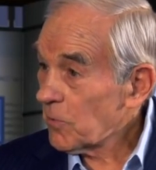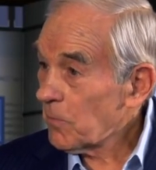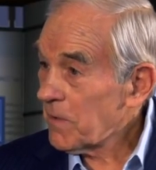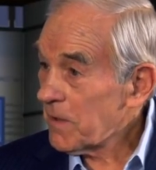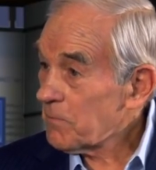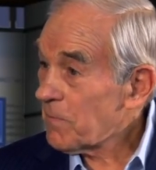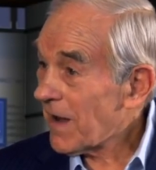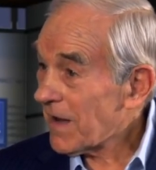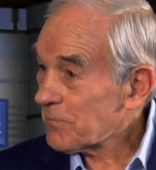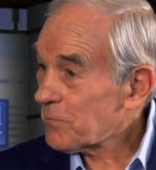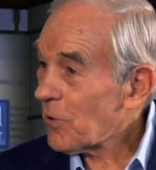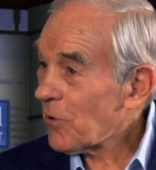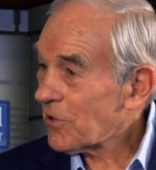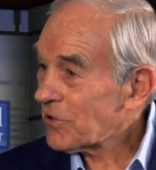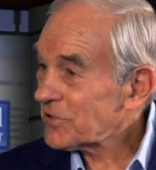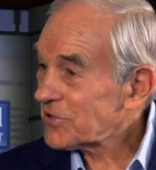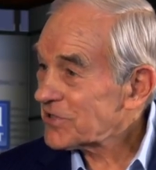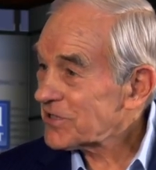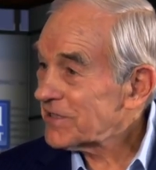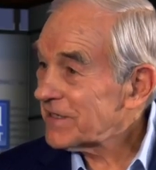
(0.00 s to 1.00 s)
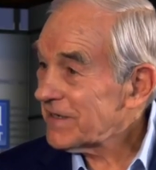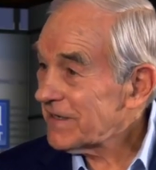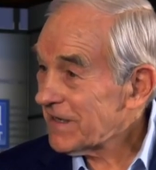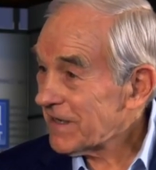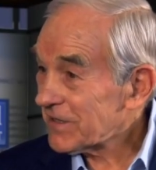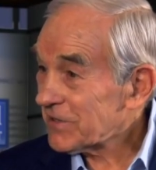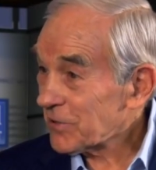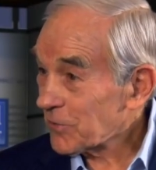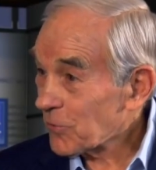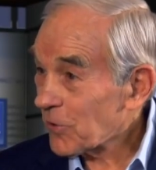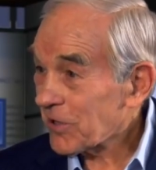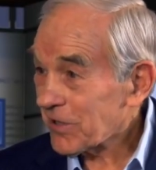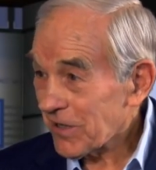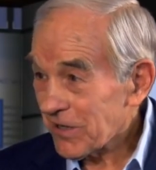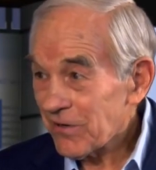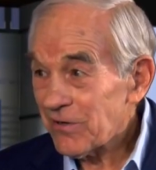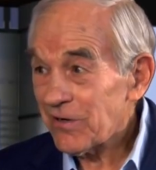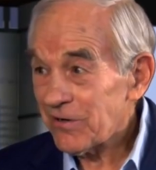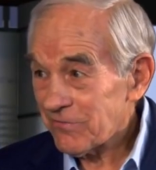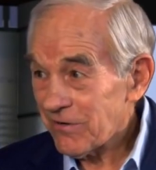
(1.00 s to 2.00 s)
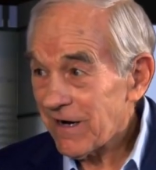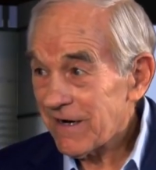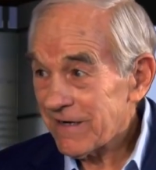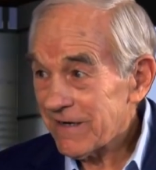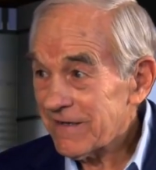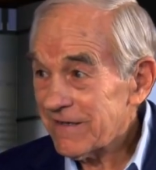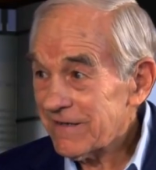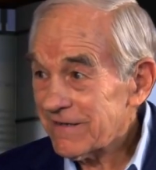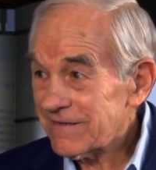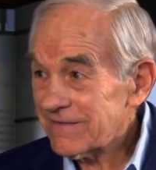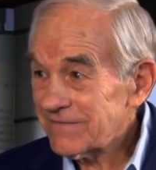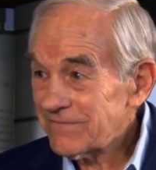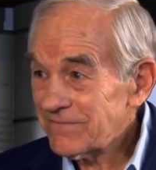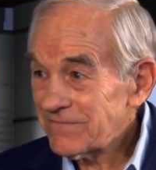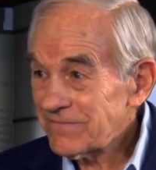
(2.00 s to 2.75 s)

be bipartisan that they're working on right now.